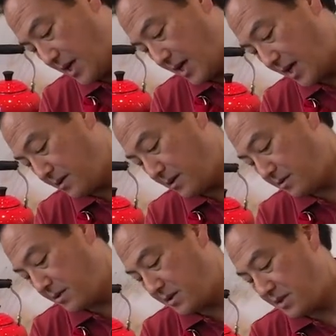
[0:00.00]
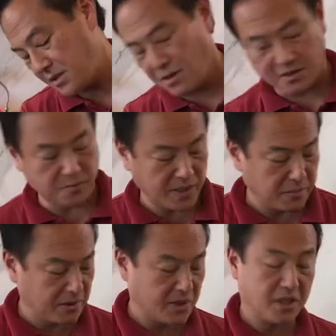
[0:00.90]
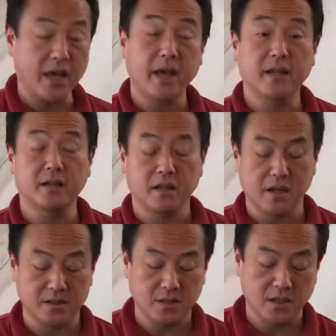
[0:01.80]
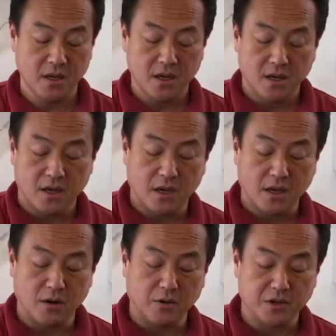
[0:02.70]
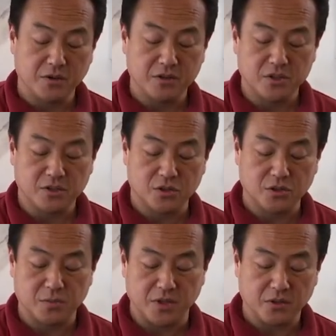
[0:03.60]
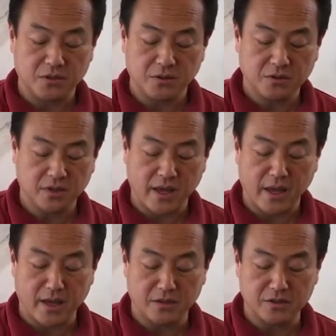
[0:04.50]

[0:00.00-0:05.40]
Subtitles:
until it starts bubbling and gets onions to be cooked and